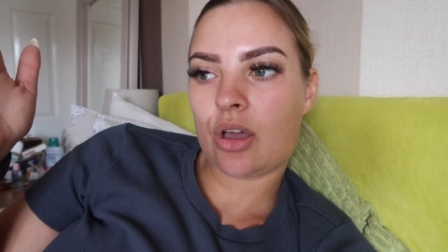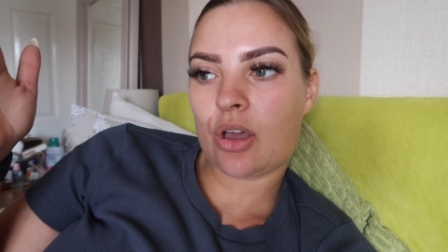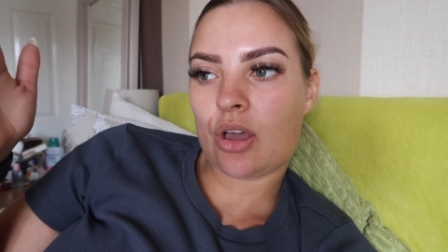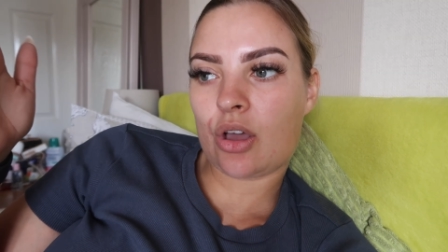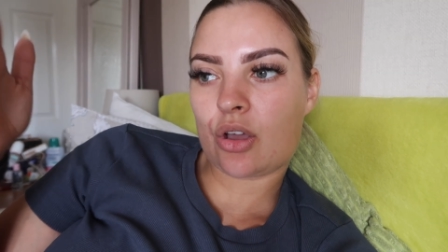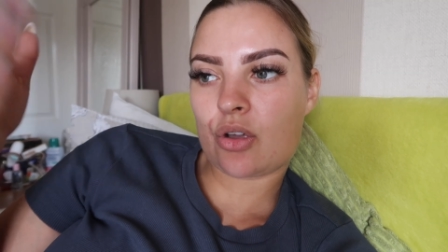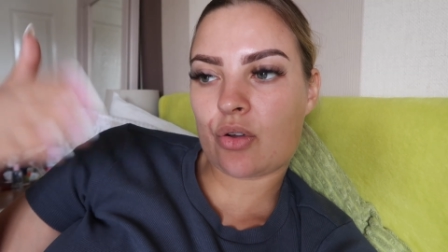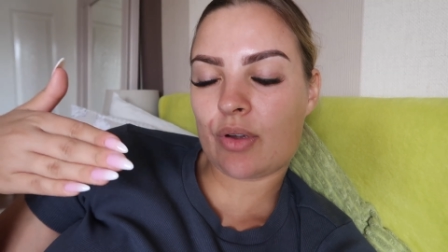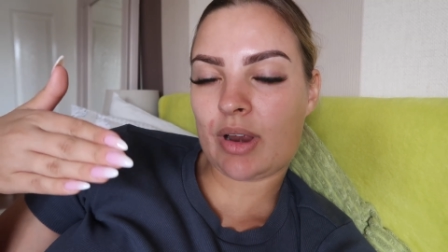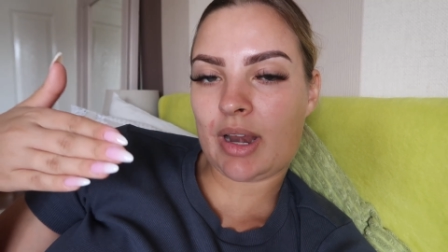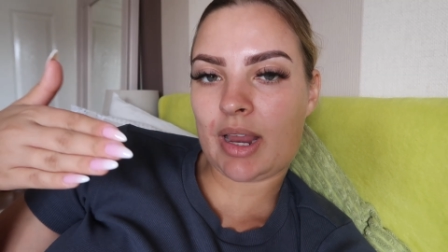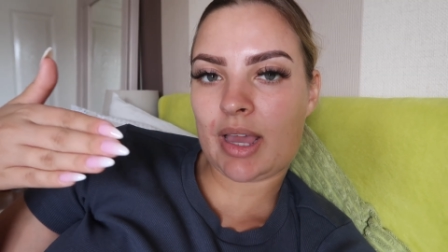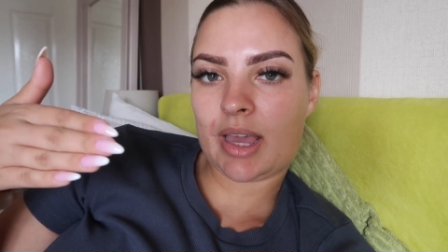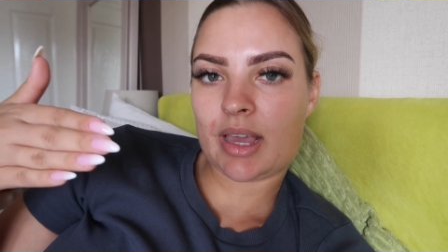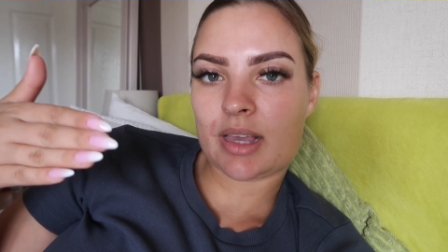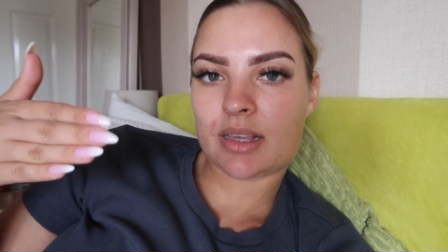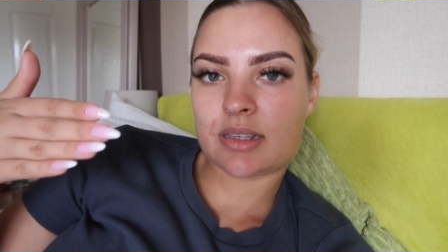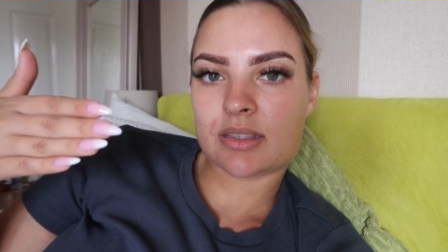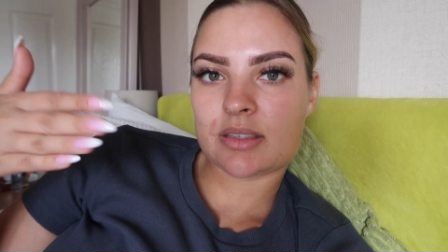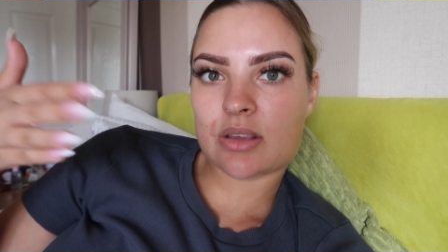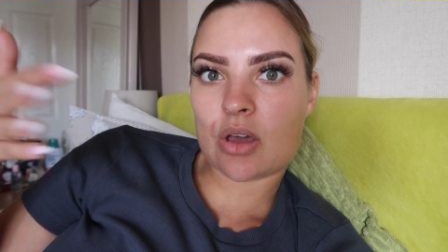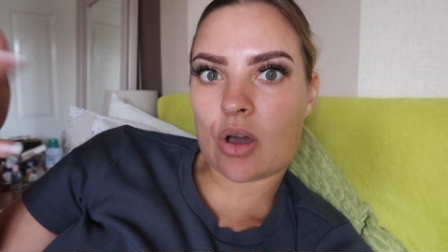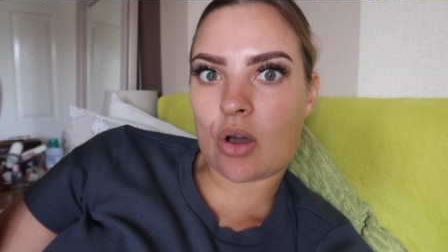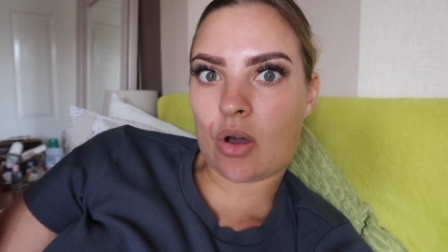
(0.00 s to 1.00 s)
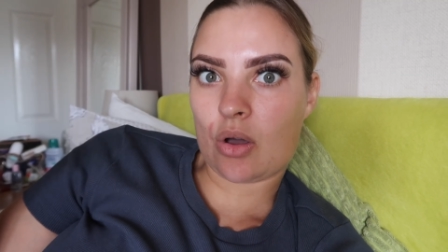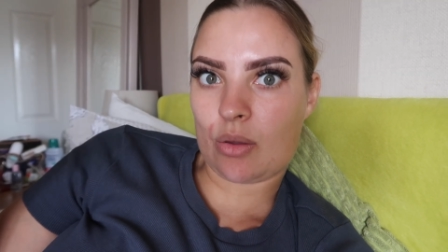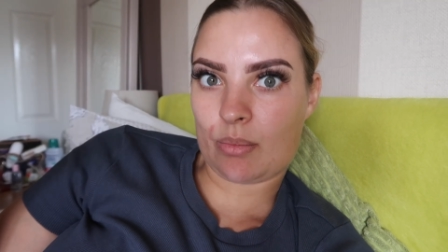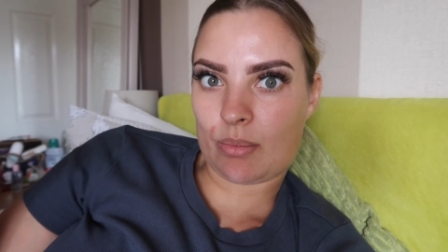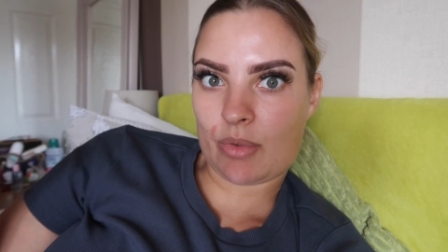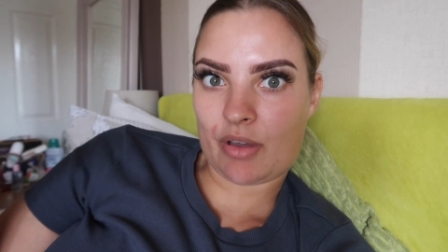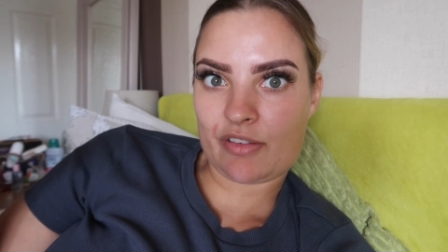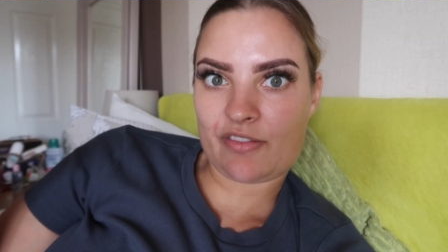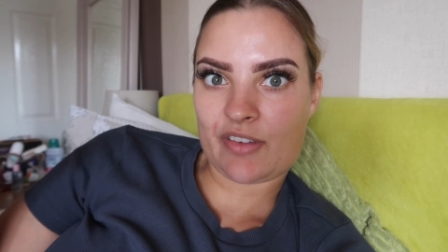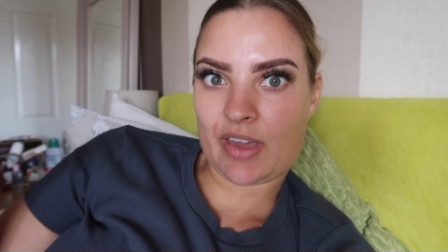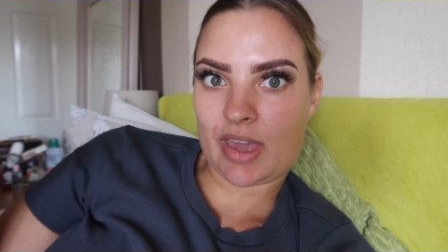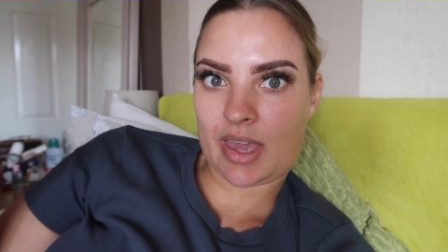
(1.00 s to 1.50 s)
acrylics on
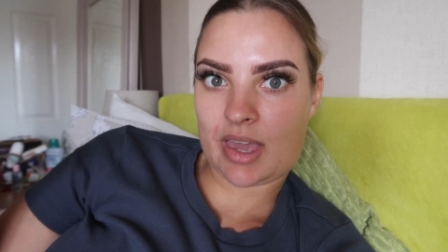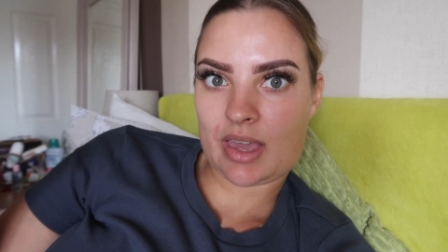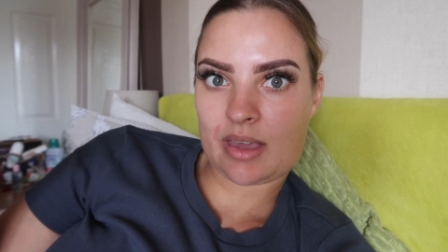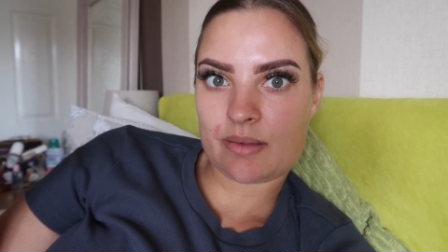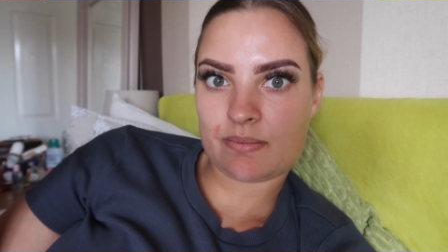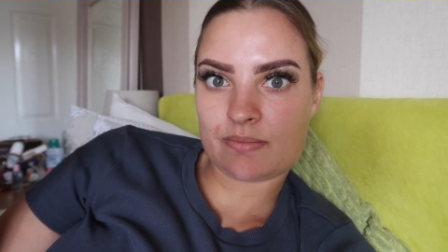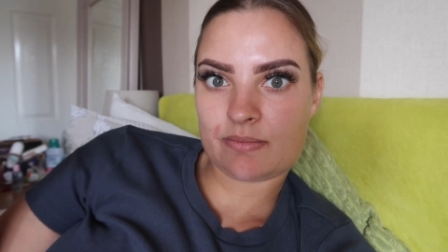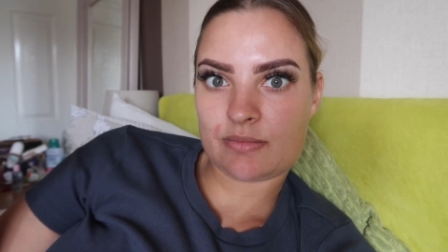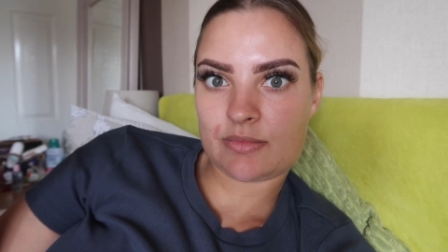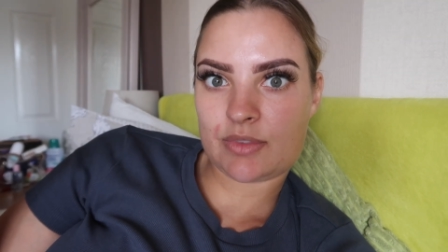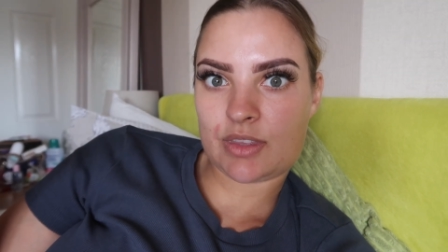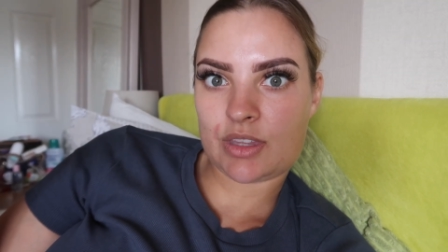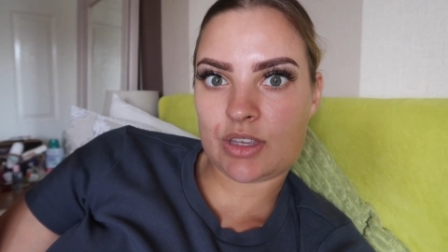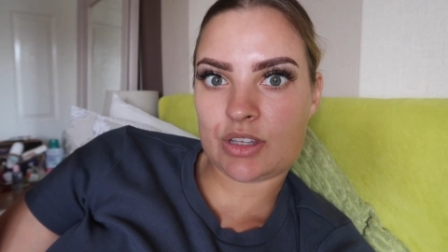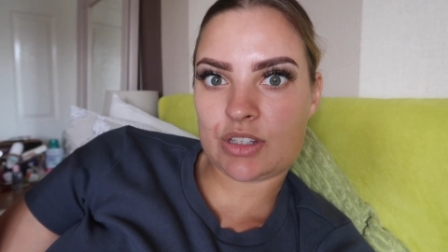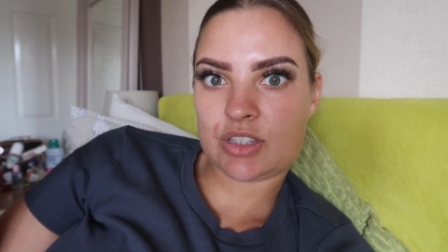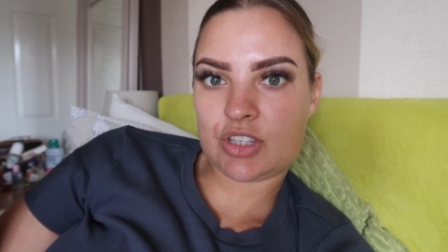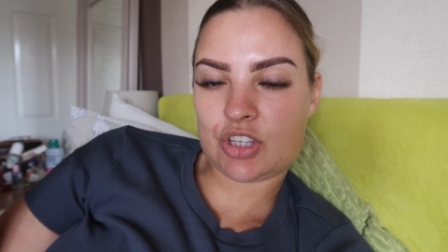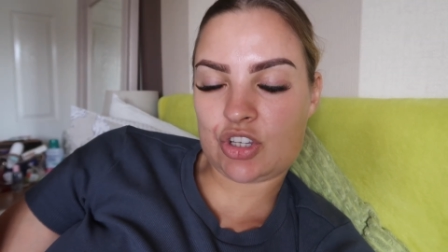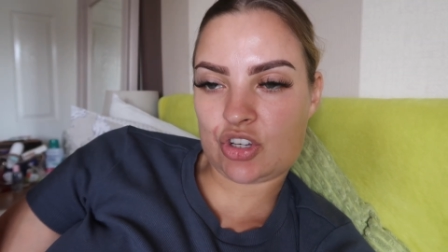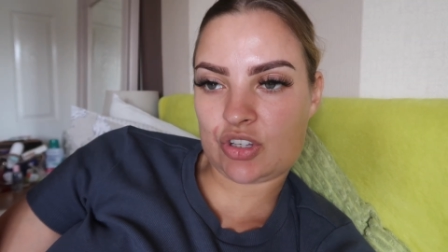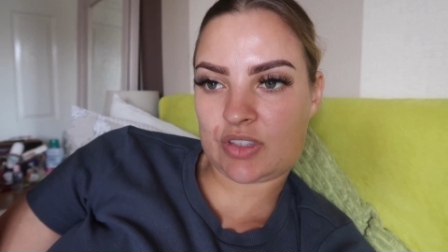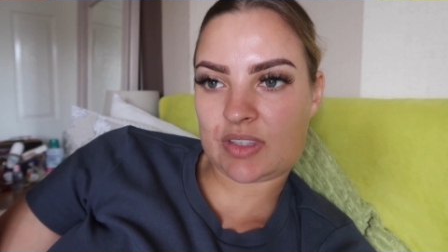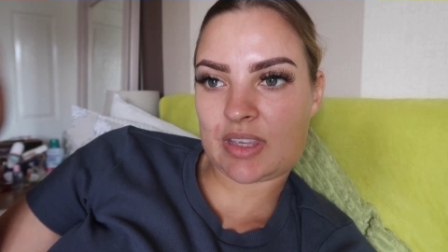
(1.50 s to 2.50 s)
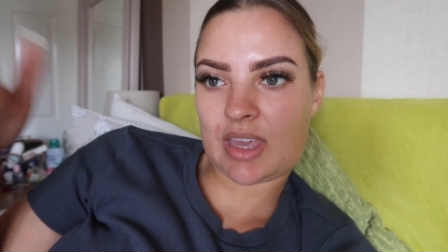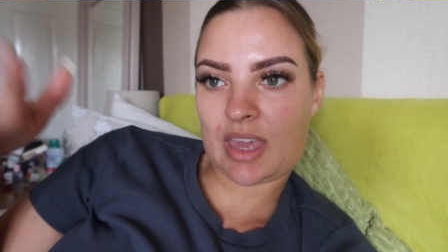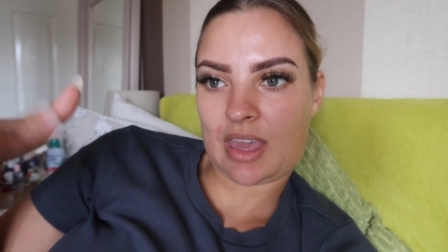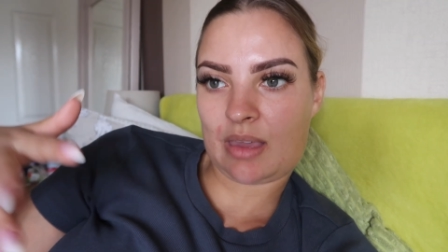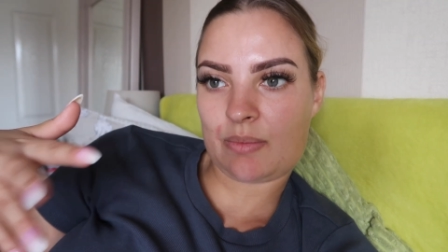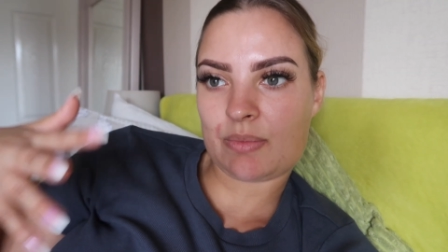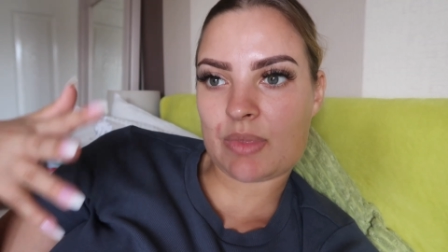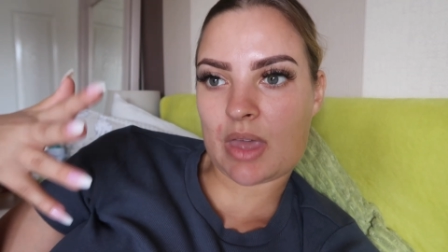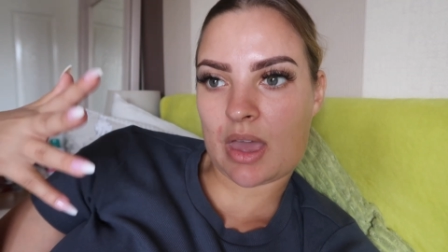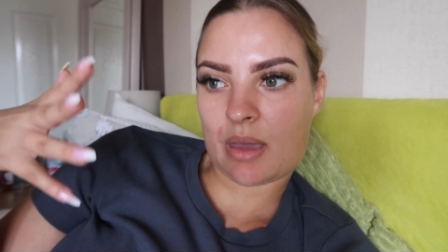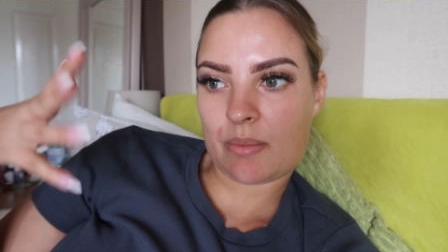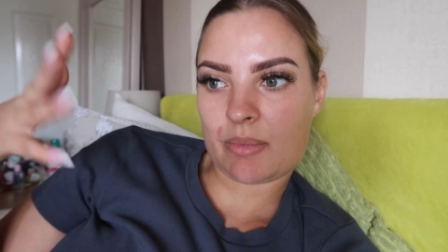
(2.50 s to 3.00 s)
my feet to just
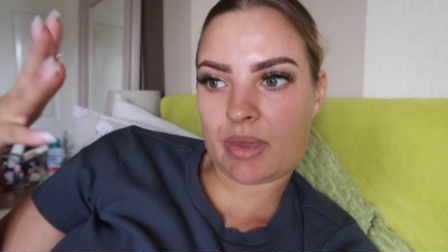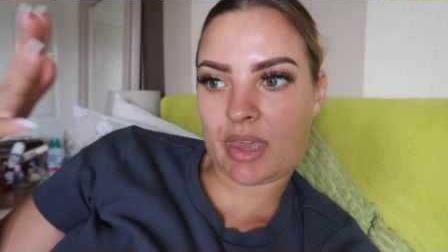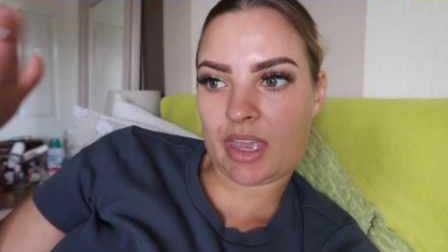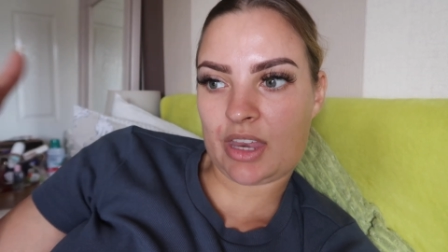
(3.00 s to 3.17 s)
keep them